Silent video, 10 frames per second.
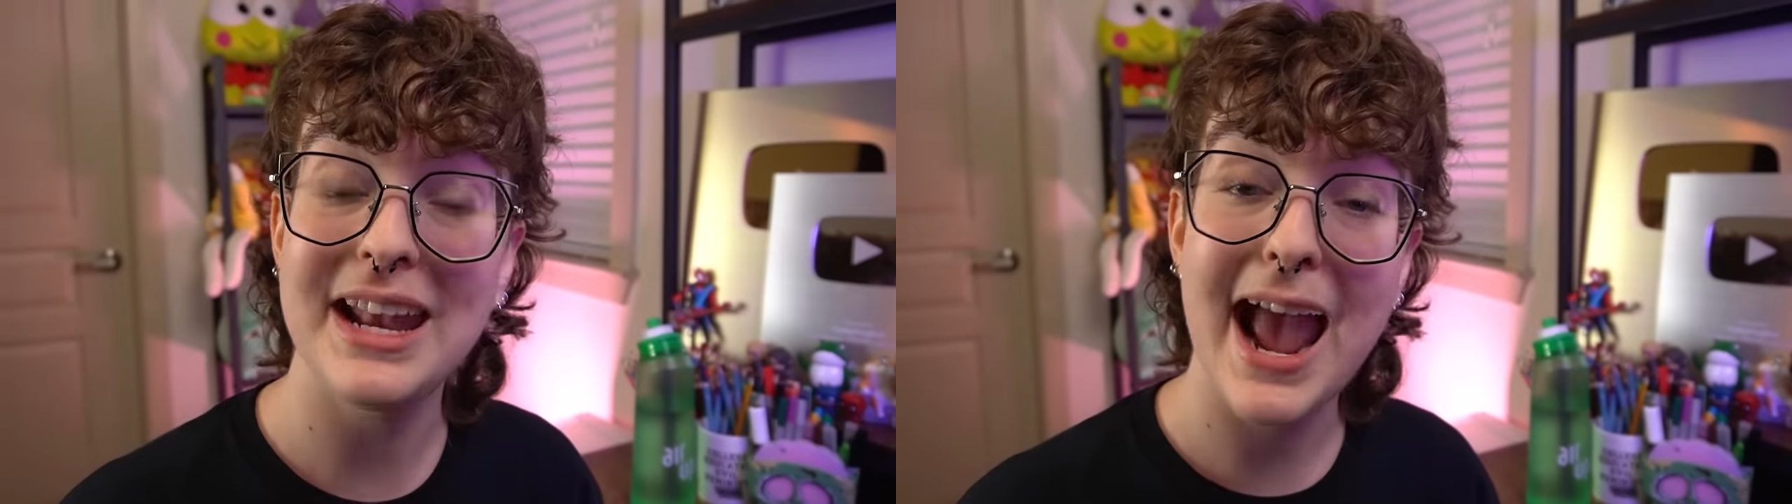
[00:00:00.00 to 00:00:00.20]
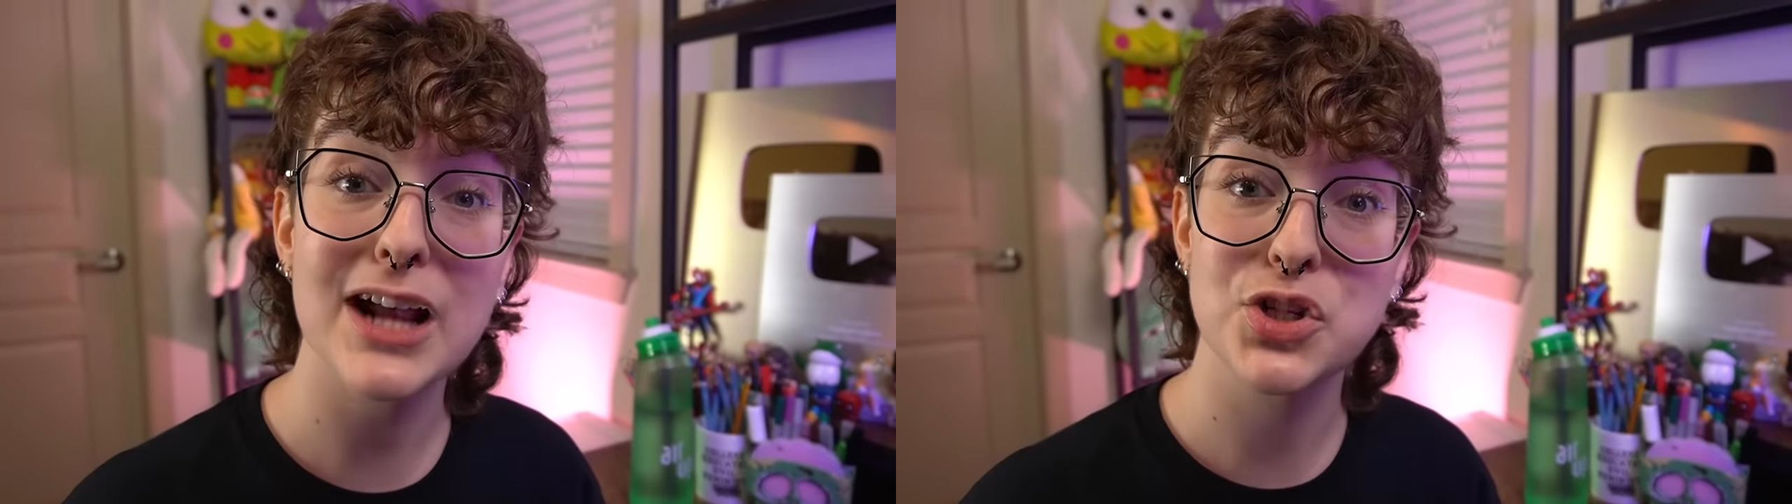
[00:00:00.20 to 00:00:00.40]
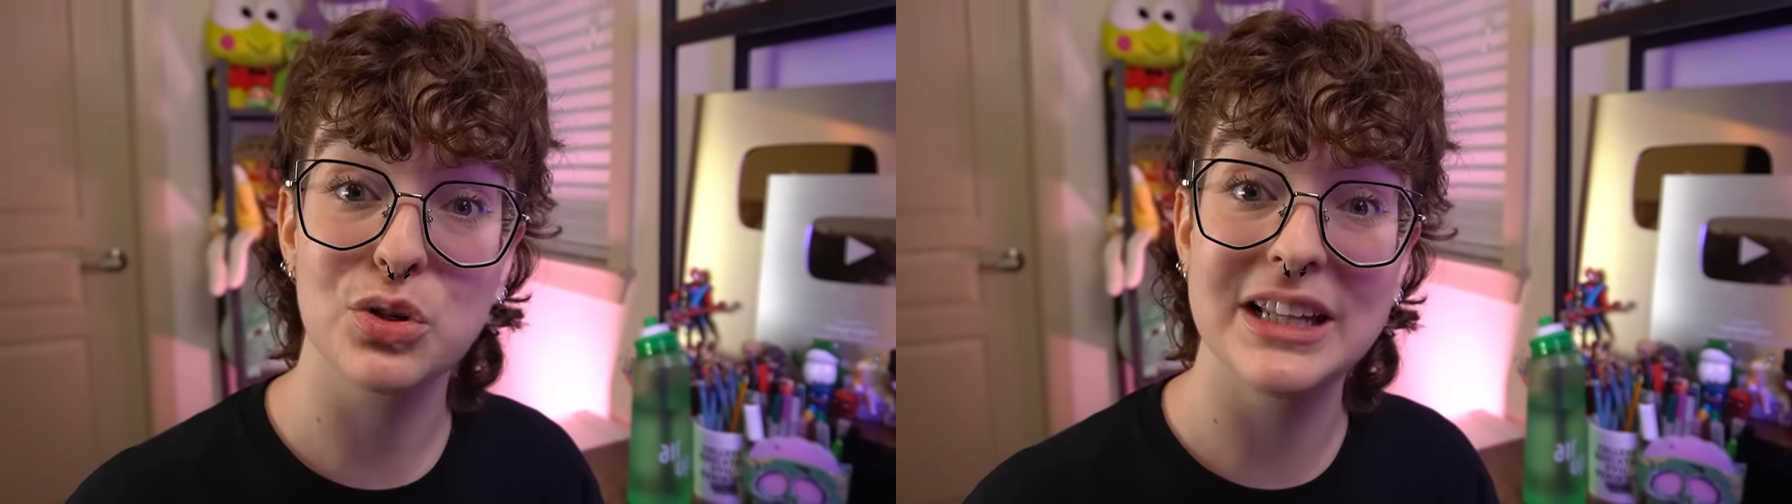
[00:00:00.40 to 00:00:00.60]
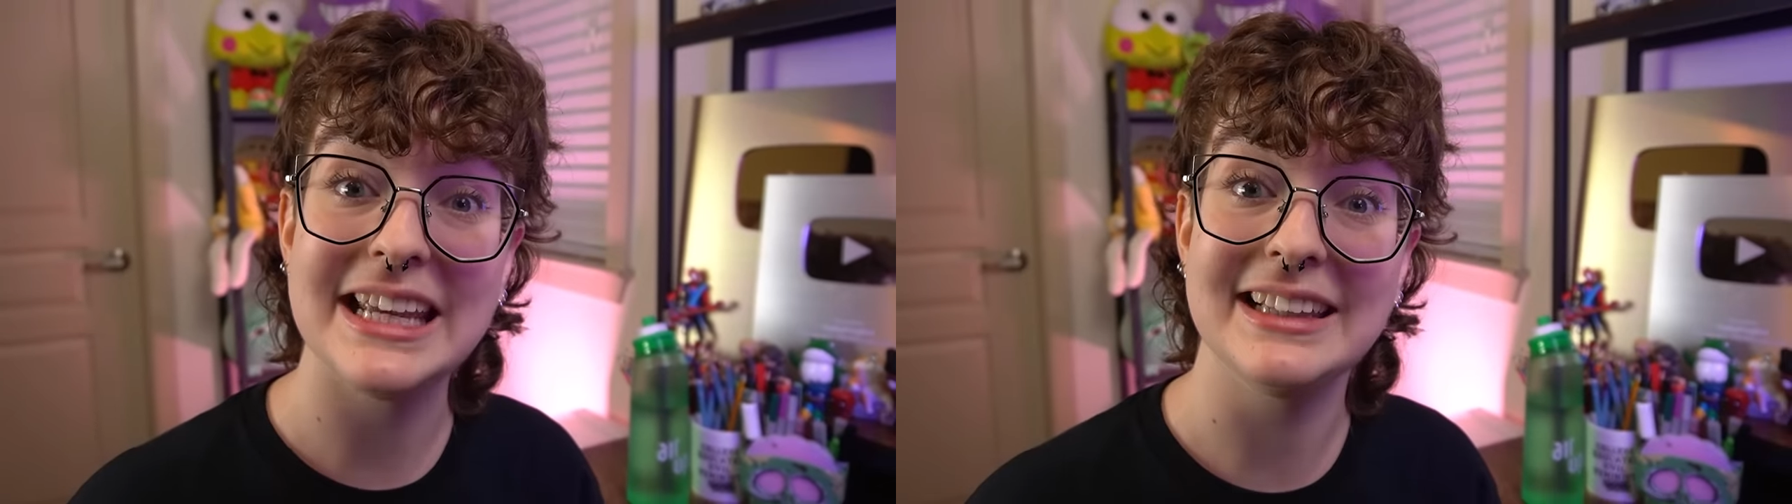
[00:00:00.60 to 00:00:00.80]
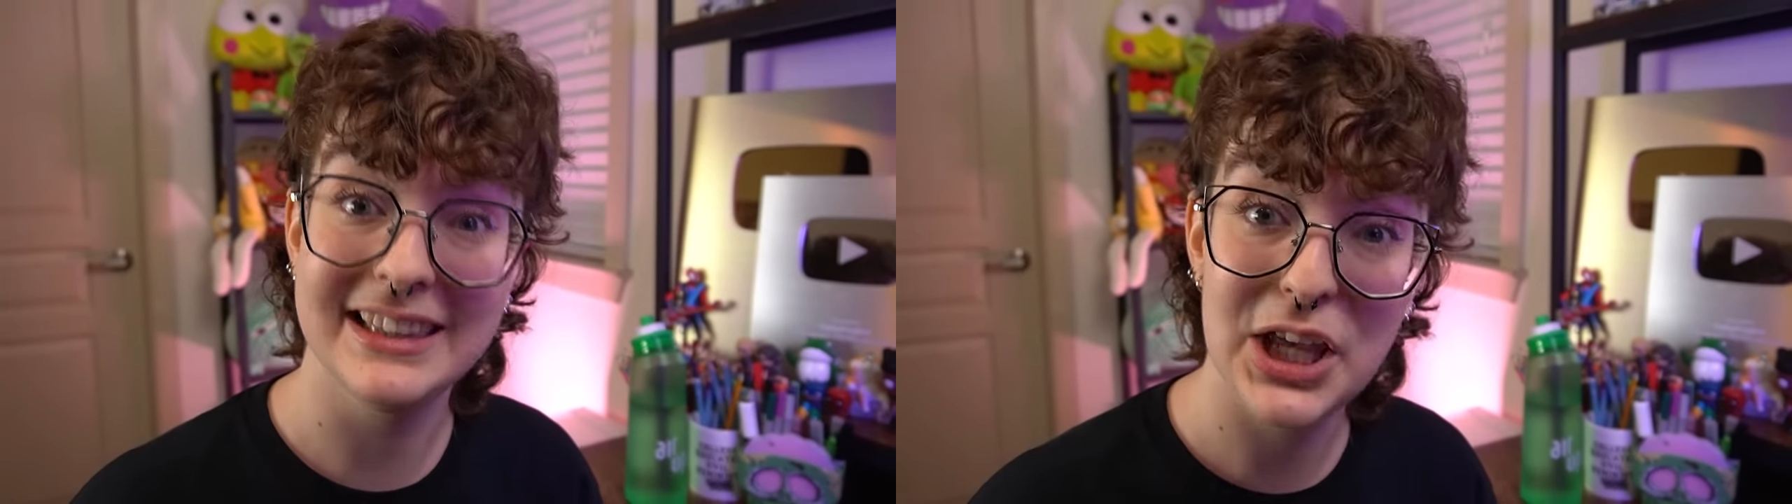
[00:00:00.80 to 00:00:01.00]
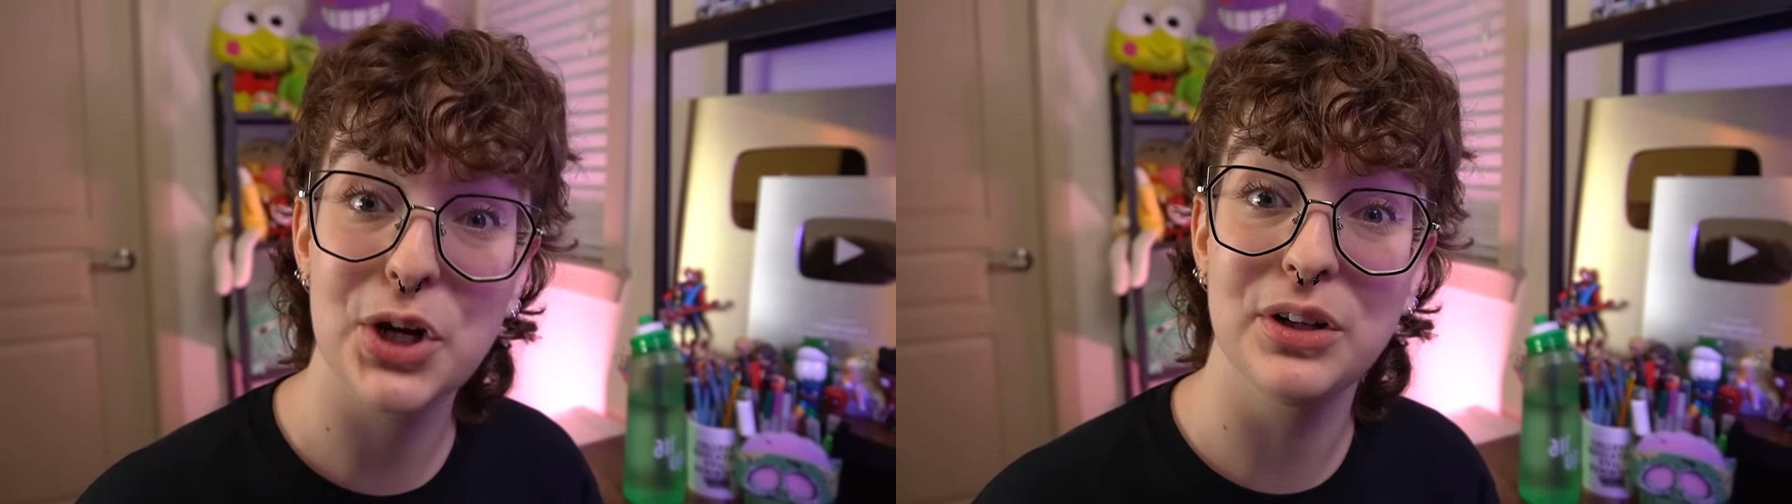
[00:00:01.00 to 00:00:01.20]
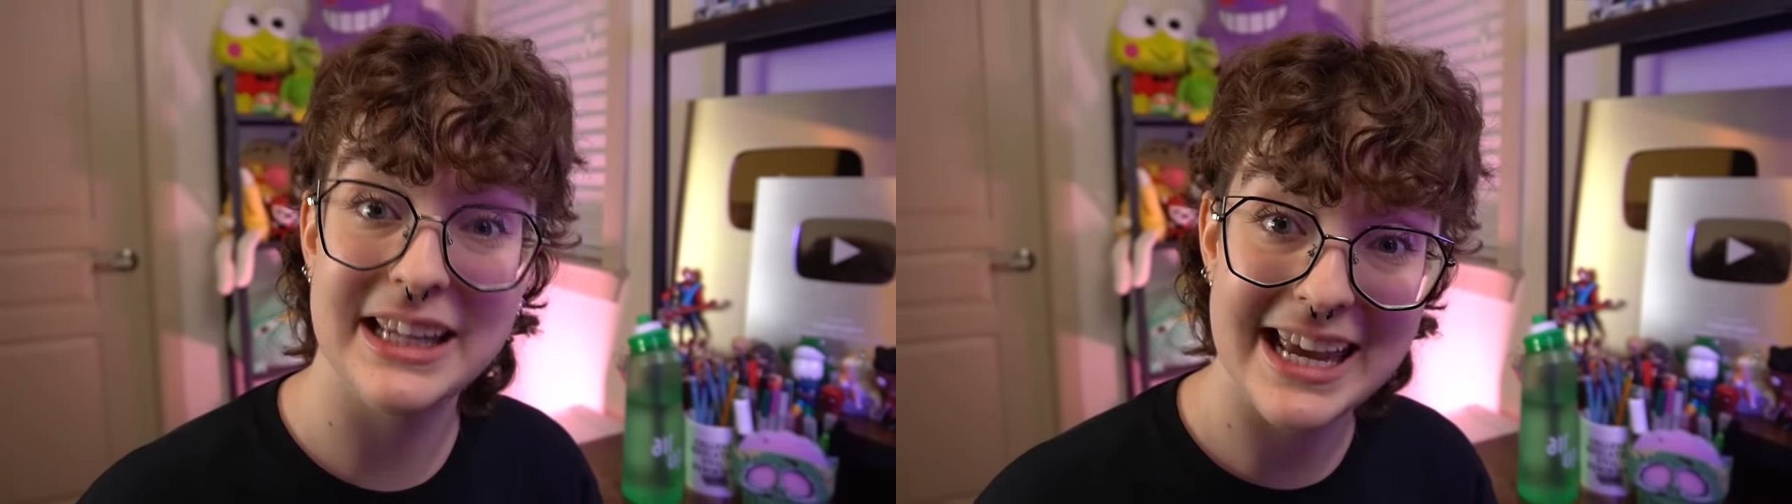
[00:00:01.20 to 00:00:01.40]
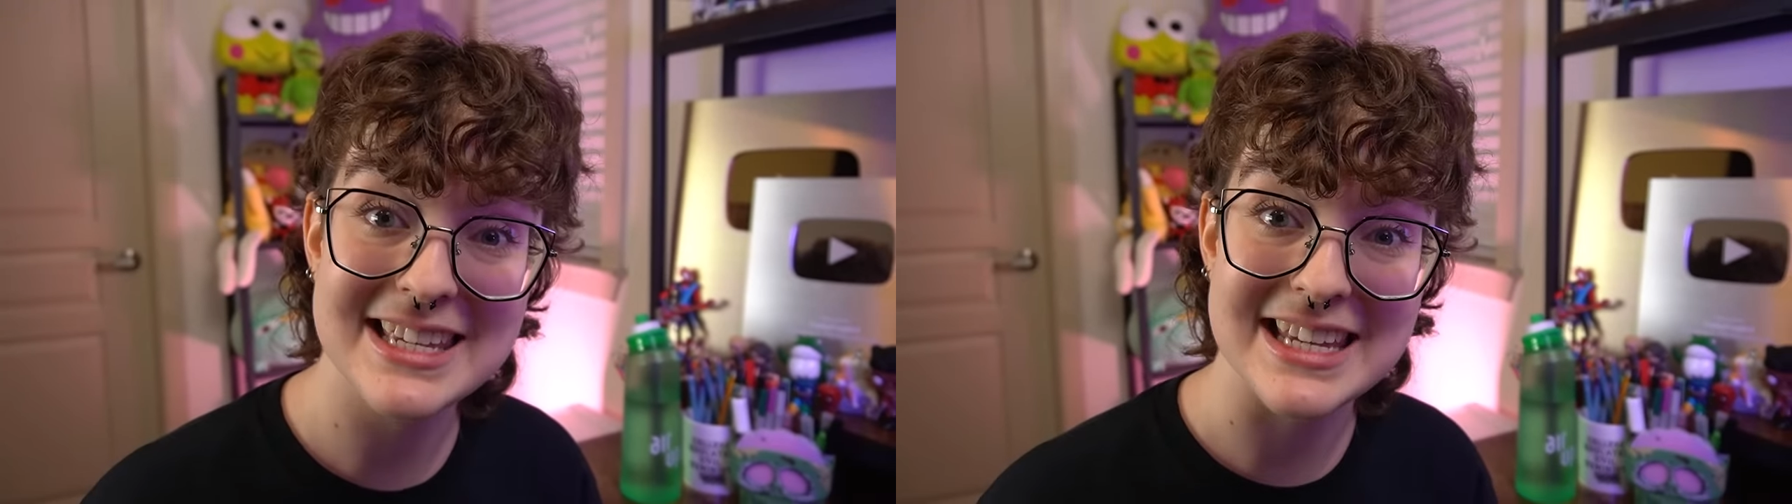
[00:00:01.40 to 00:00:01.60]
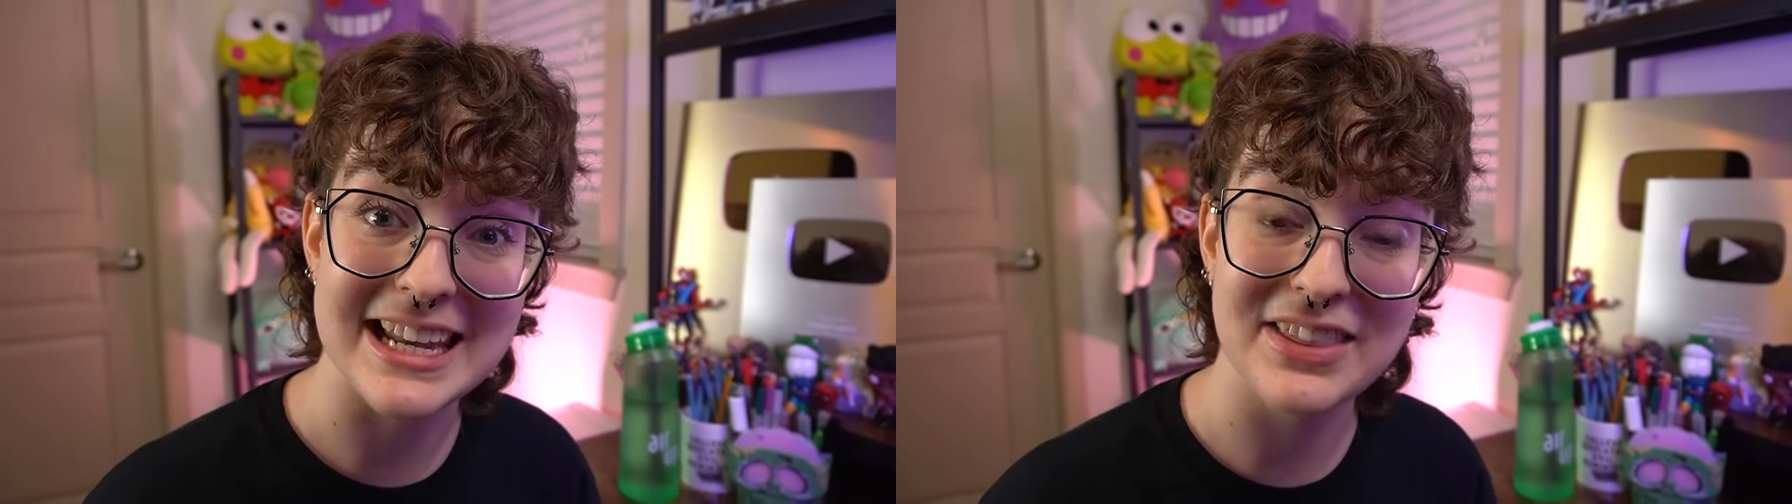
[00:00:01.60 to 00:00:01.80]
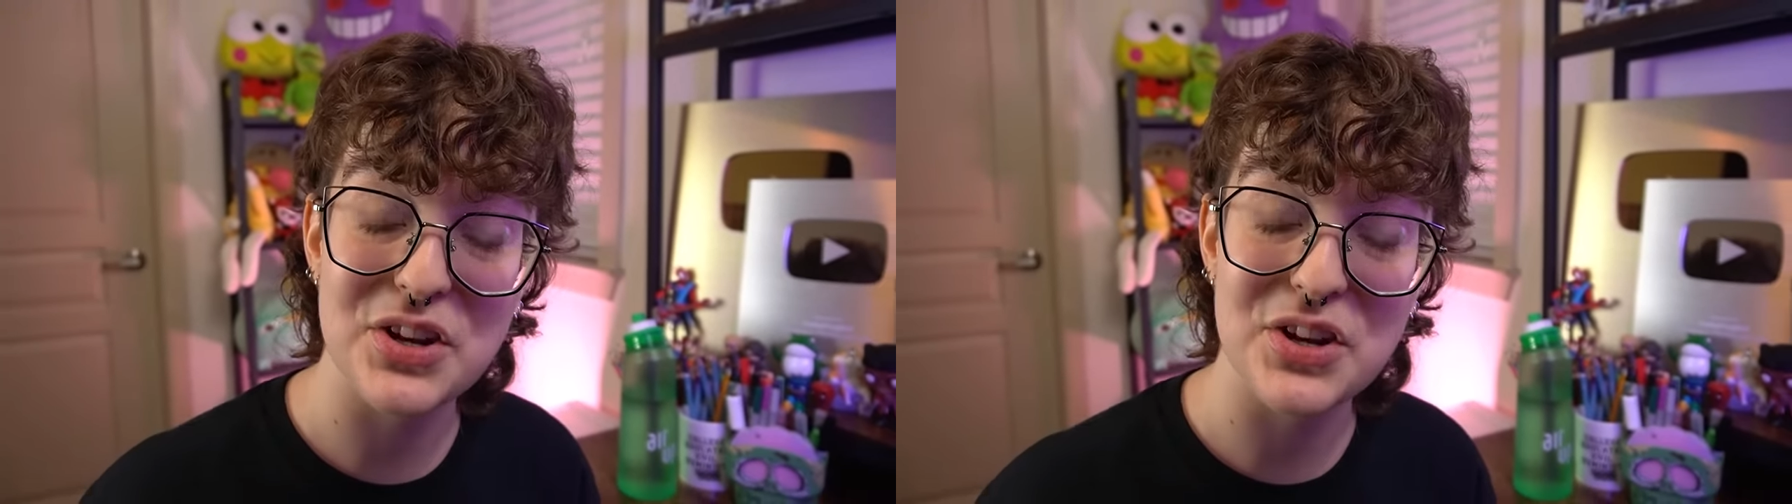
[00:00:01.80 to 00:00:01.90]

it actually literally isn't.